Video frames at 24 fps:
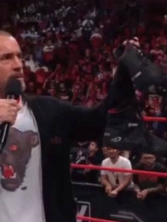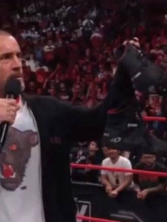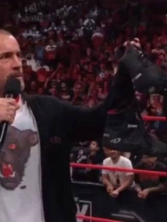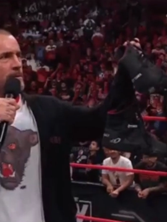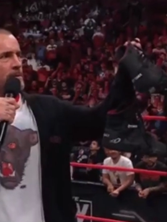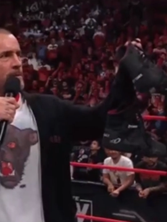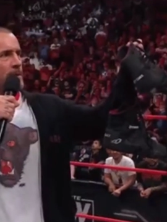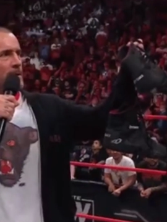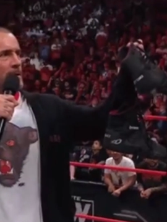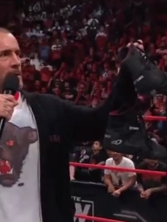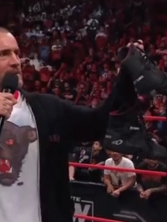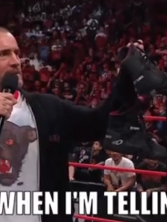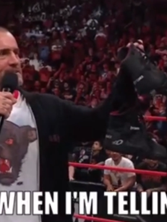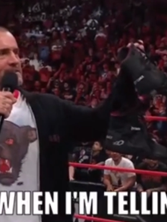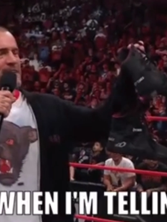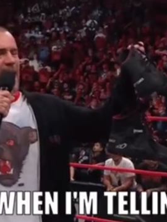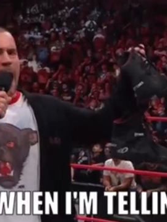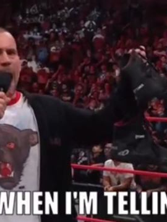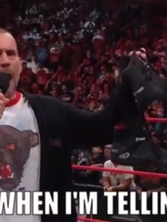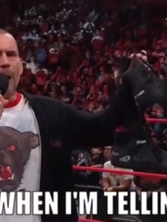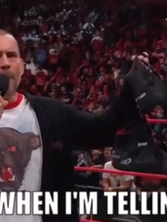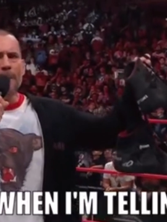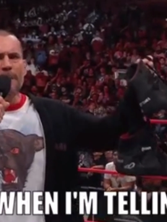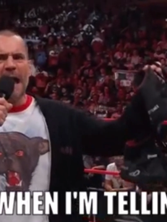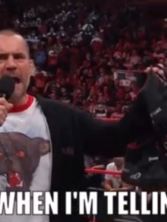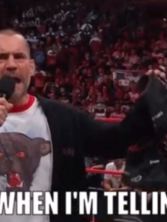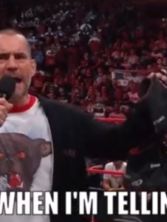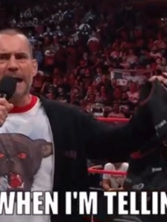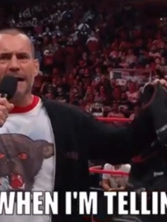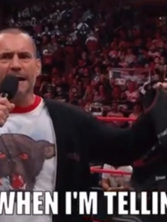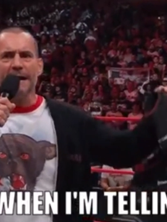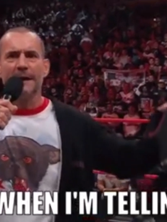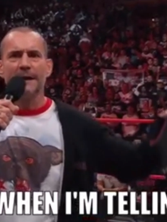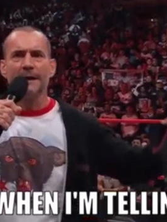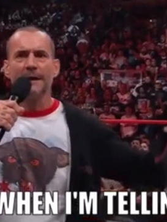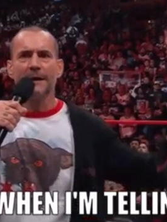said if he could
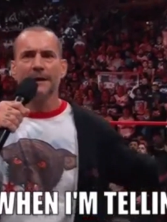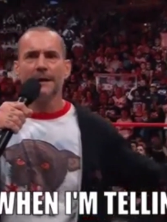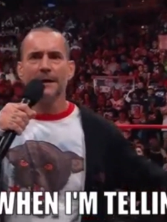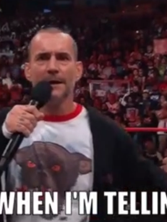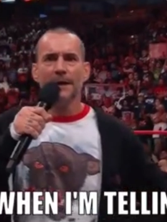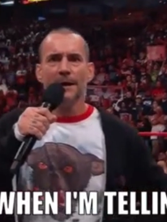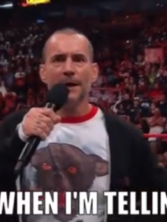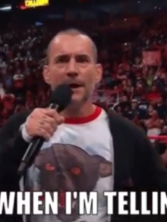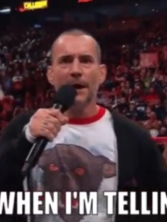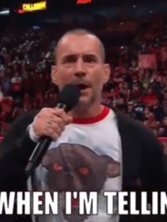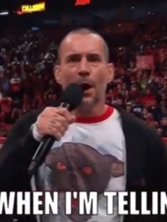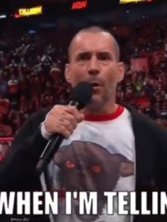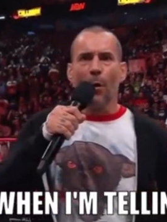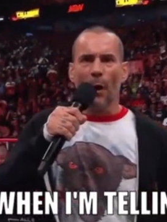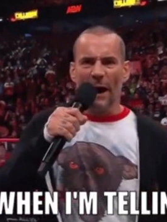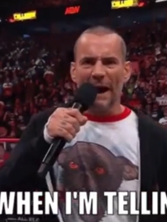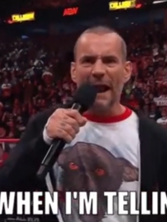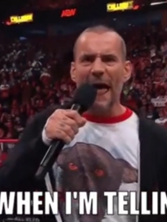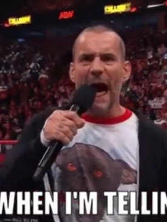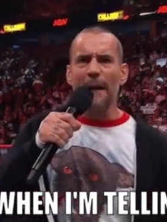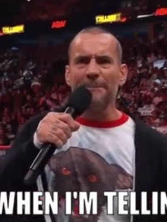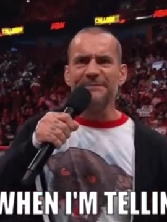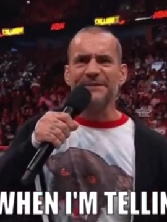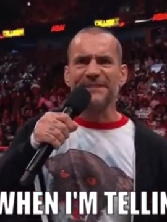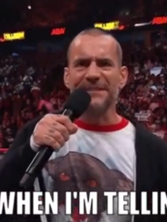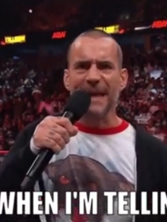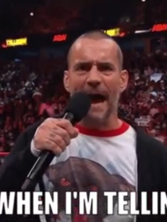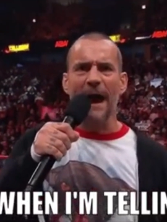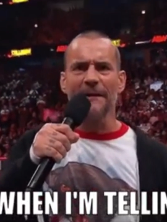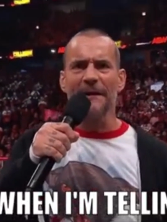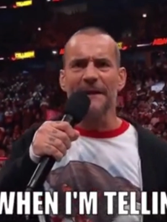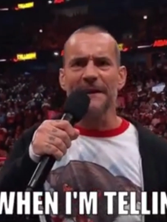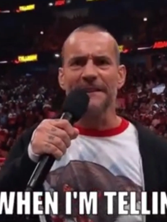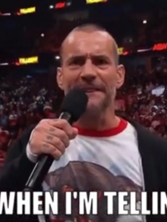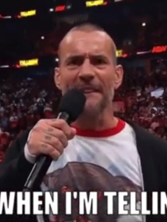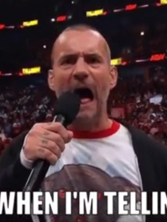go six months without having an
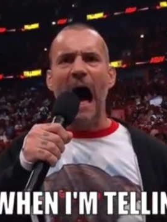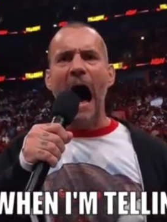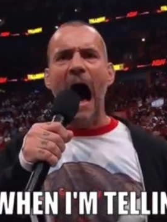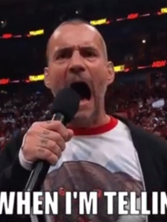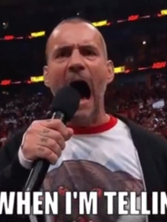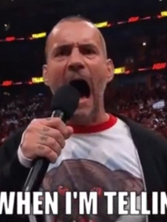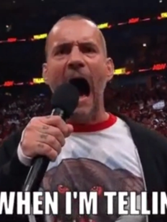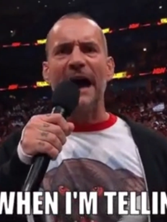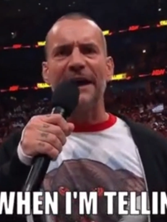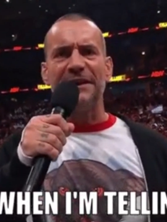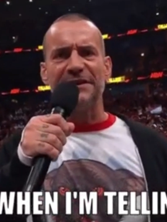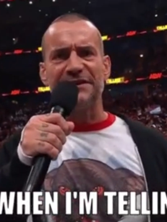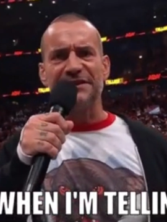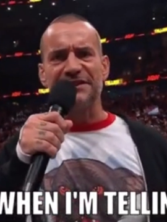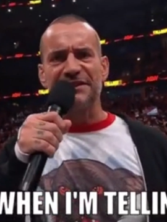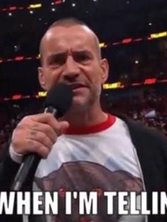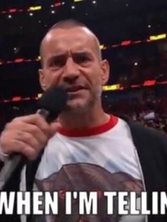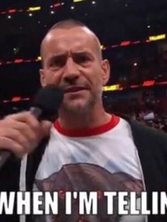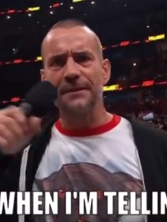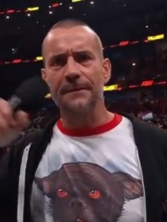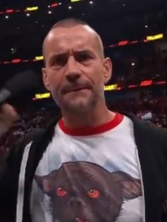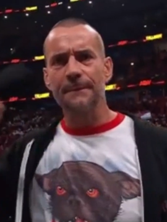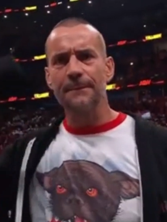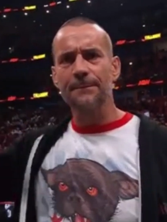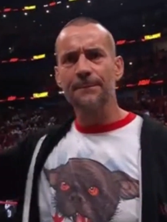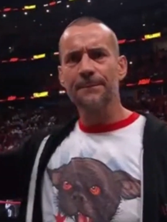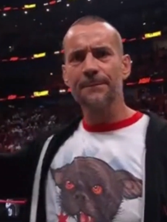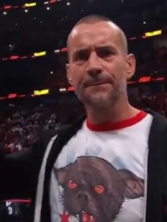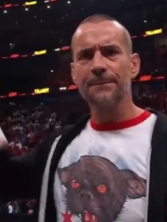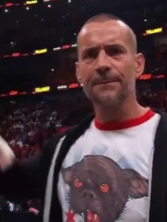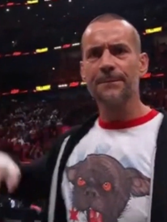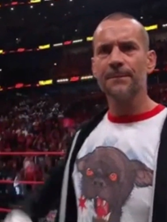incident, then they